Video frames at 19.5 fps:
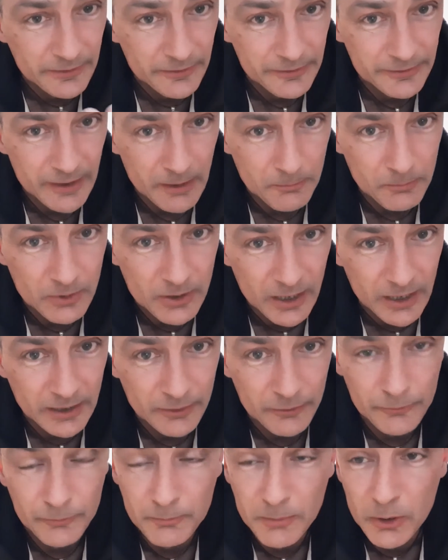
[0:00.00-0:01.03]
some
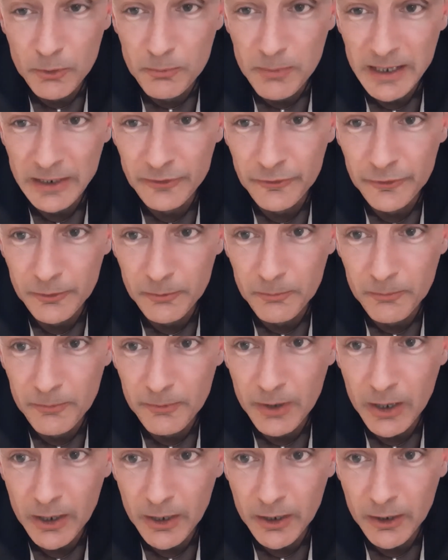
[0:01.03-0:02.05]
kind of
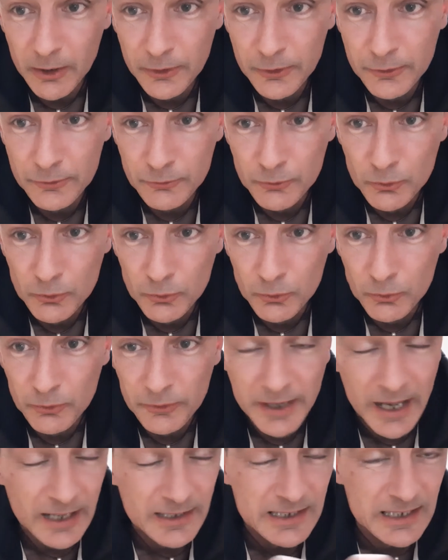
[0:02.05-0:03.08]
momentum through
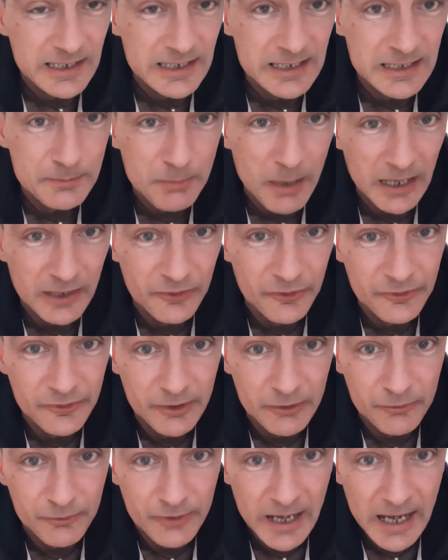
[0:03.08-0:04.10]
that
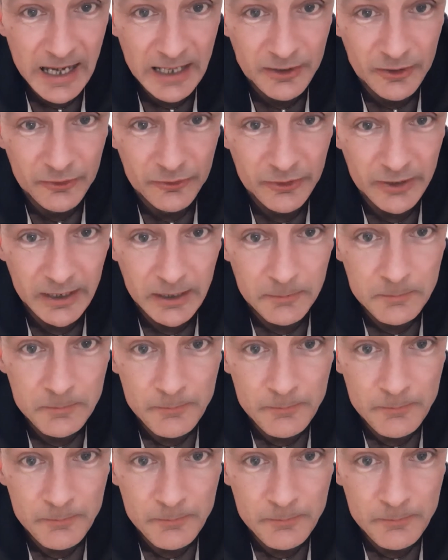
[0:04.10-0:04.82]
expansive energy.